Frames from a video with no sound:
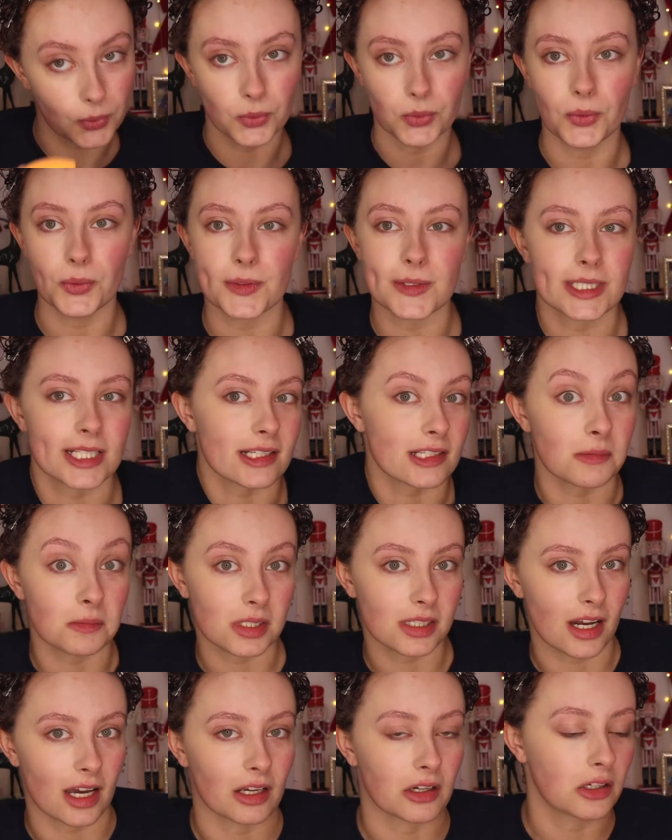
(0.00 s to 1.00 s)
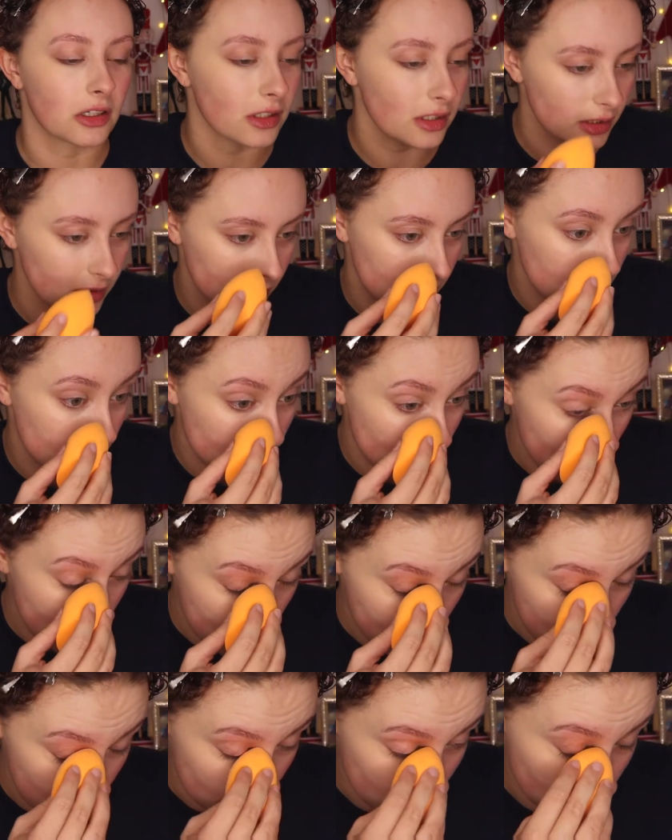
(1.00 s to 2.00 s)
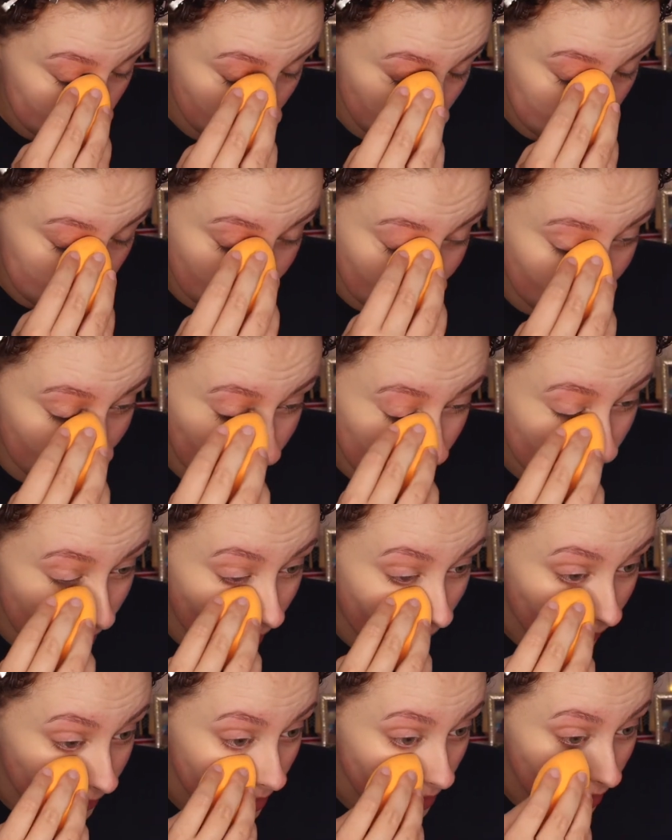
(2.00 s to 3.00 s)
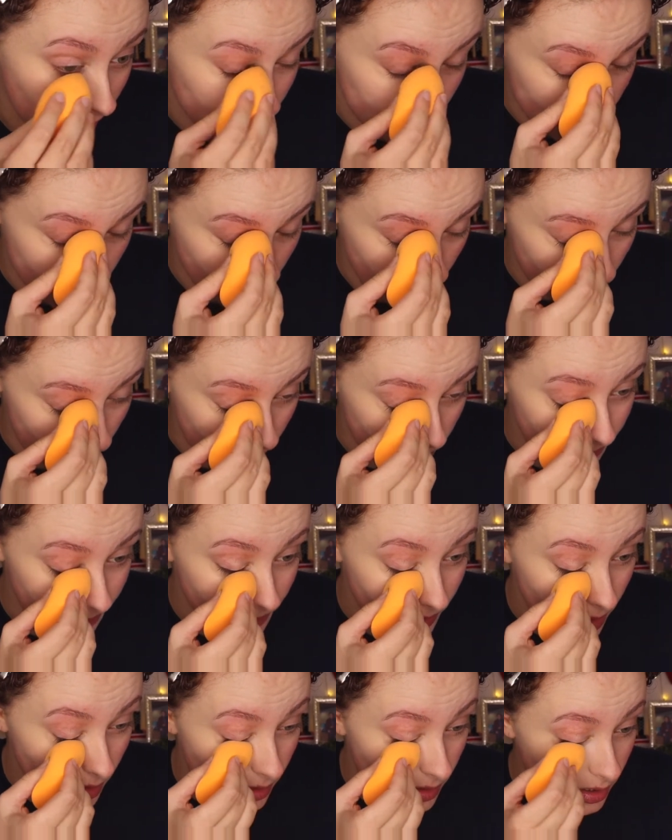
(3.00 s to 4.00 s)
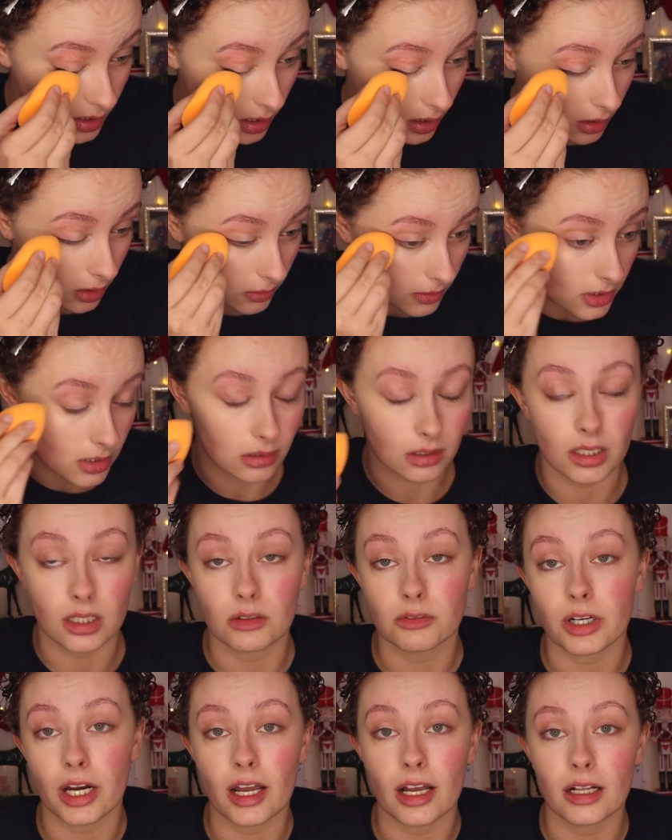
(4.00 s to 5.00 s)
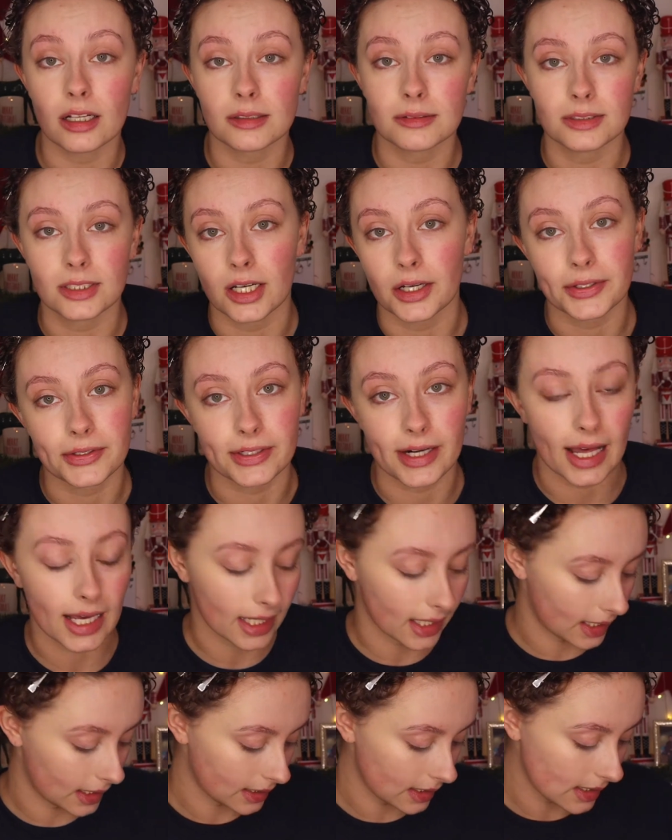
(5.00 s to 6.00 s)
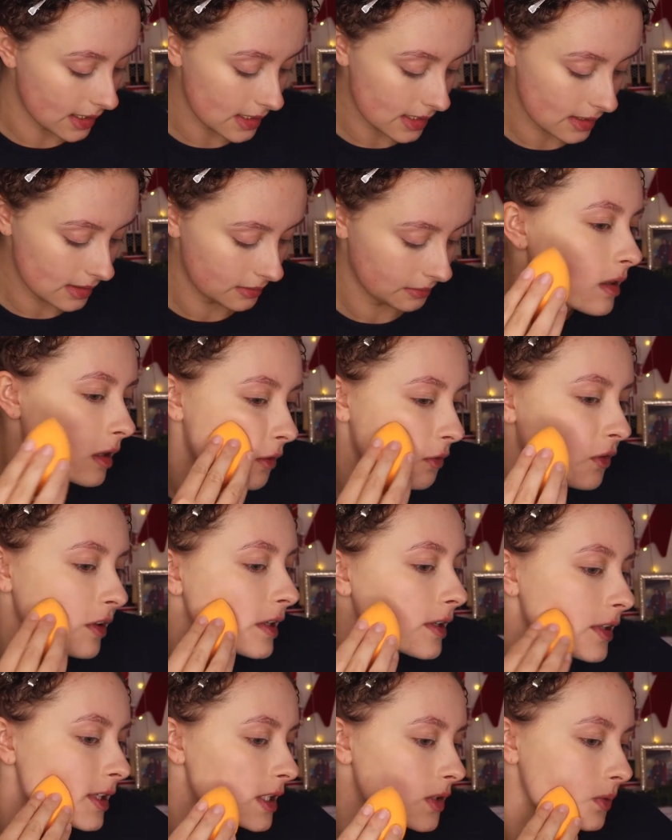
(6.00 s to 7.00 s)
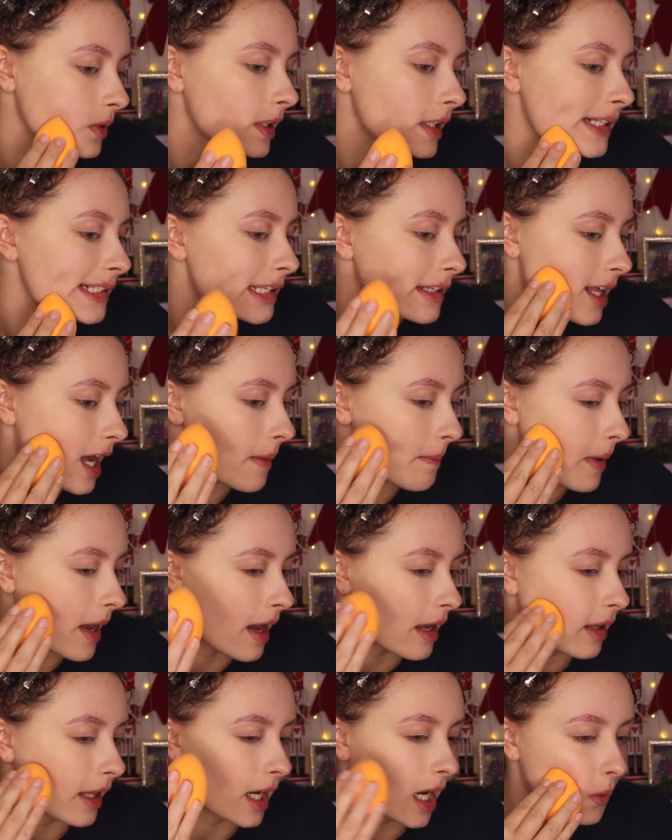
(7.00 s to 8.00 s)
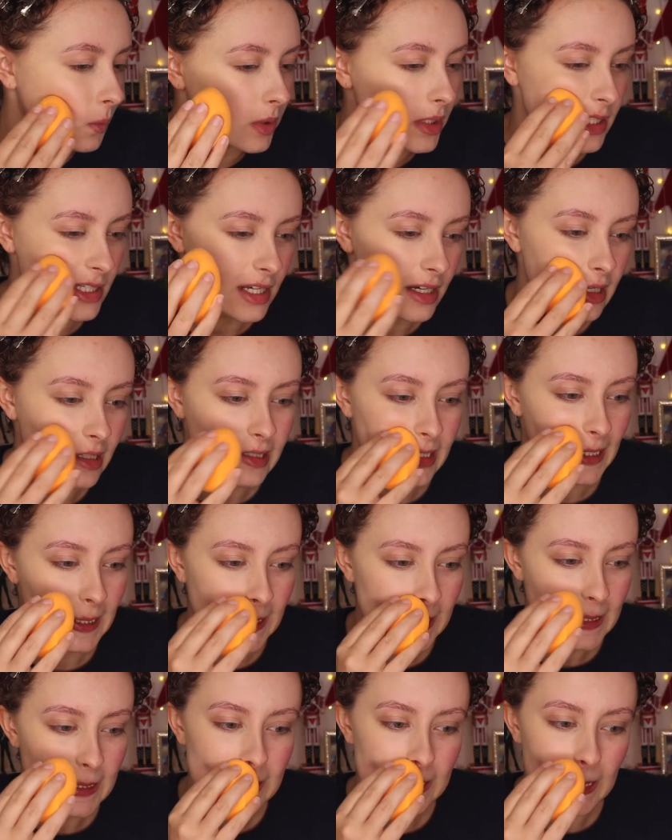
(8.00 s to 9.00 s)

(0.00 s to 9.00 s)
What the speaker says: ooh, is this something I could use? And so I was scared I was gonna have to give it to her. So sorry, Rail, no, you're not getting this. The fragrance really isn't that bad. Like, I will say it is